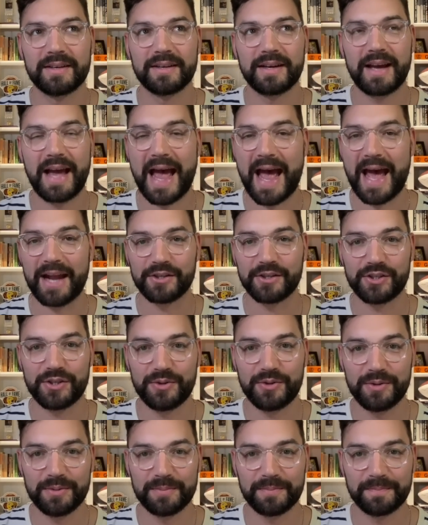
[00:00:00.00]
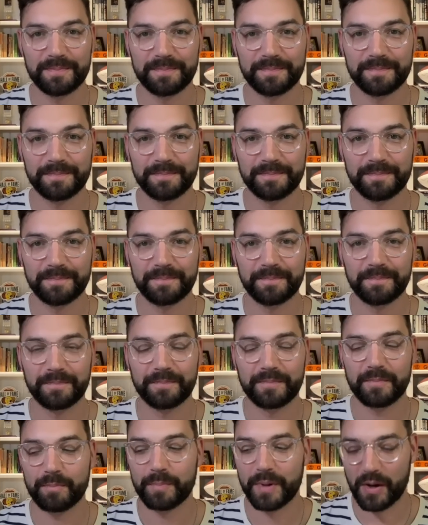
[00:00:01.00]
attitude,
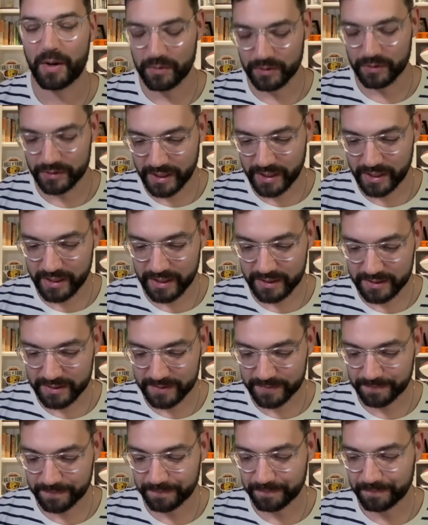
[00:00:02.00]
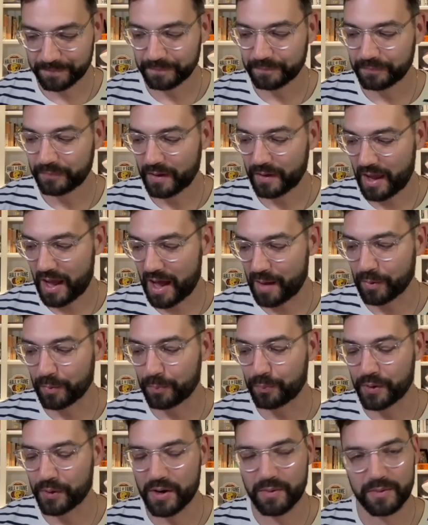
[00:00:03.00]
but I will say this. Albert
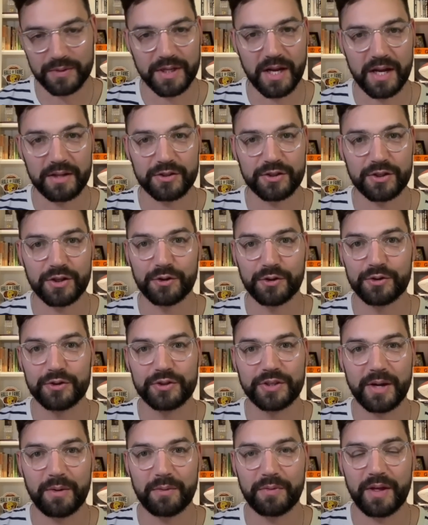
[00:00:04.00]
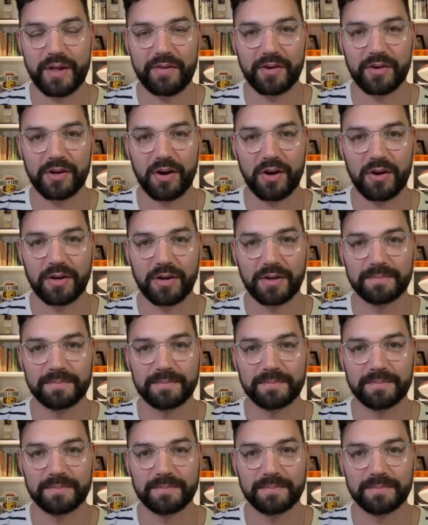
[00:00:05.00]
Breer was on Slow News Day with Kevin Clark.